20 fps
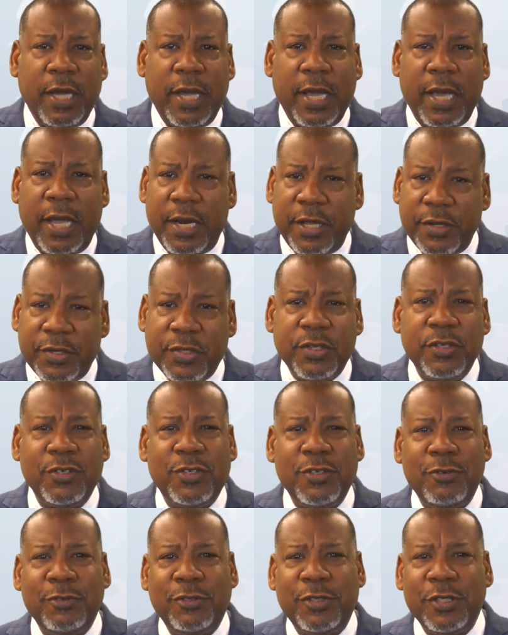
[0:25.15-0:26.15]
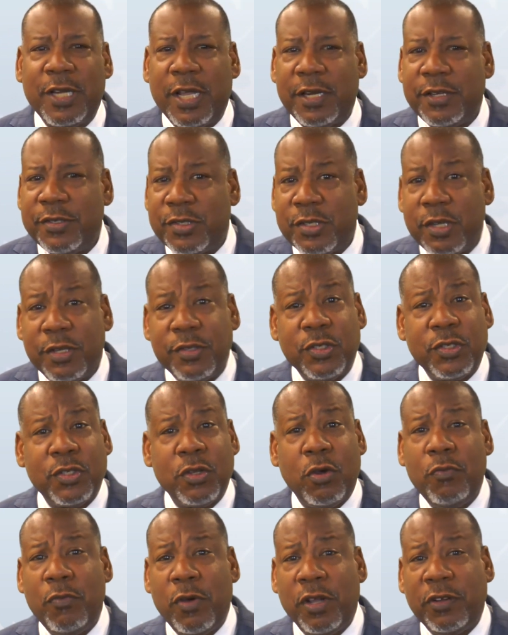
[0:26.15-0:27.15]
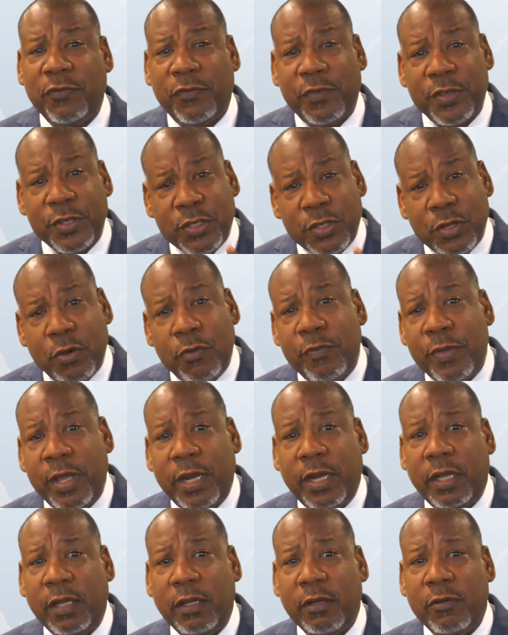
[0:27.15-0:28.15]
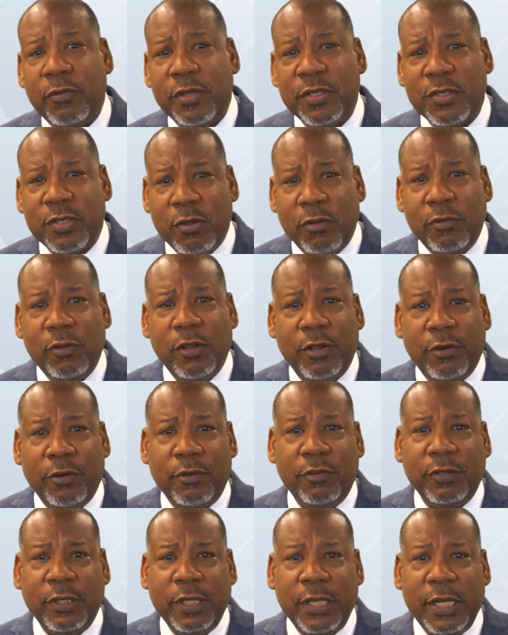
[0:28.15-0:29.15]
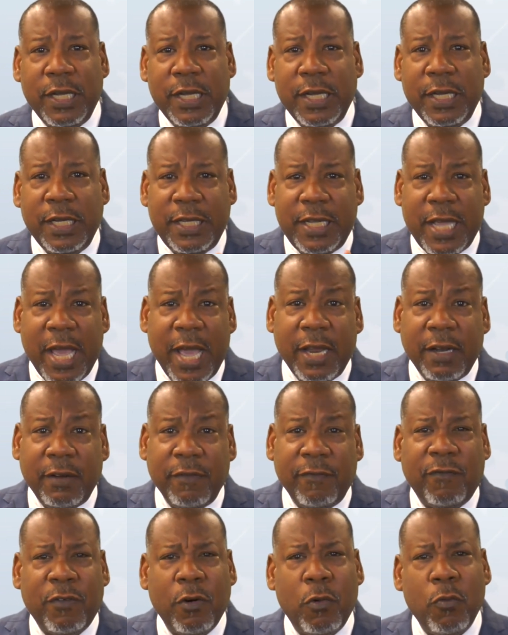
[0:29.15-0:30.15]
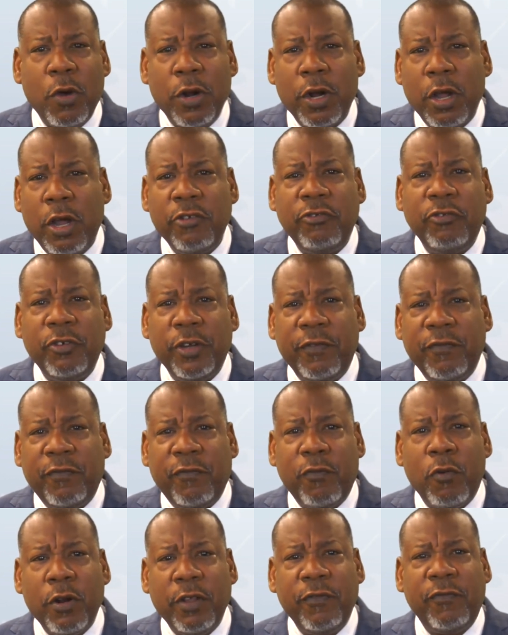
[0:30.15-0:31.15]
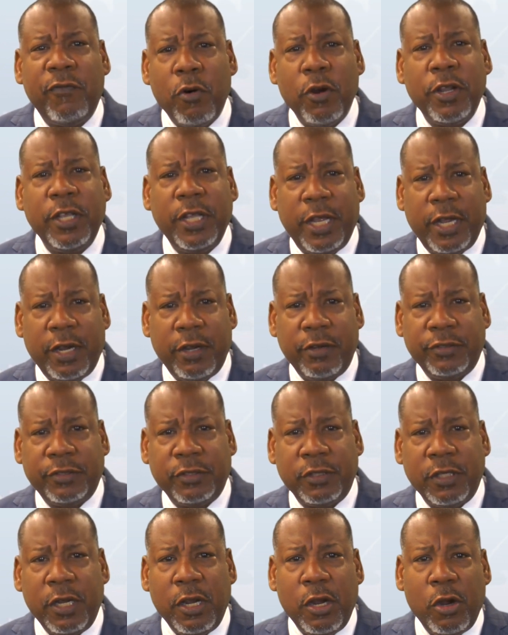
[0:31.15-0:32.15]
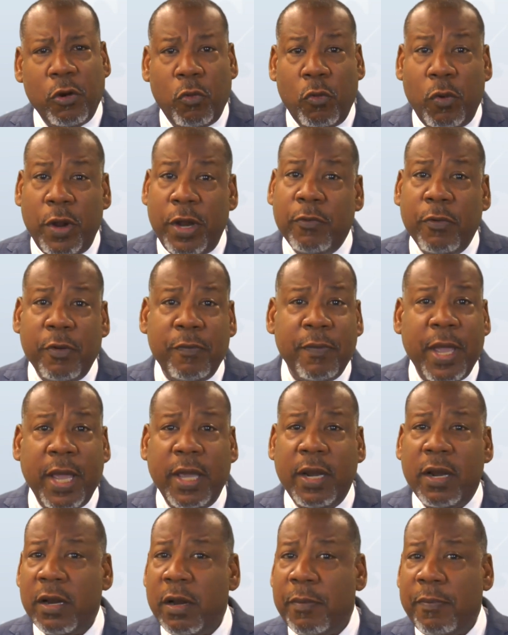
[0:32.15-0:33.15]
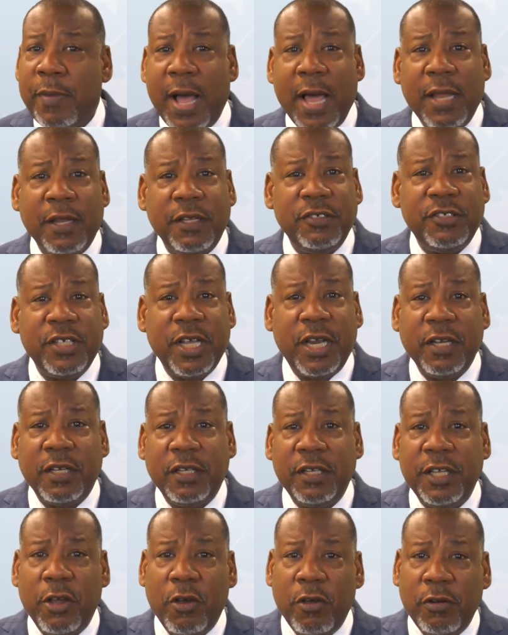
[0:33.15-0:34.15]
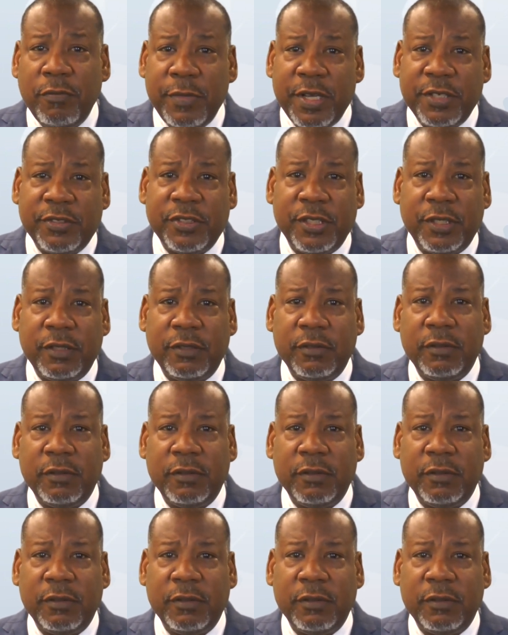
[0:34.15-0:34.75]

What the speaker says: an institution that has done so much for so many with so little. Yet, for 144 years, we remain unapologetically on mission,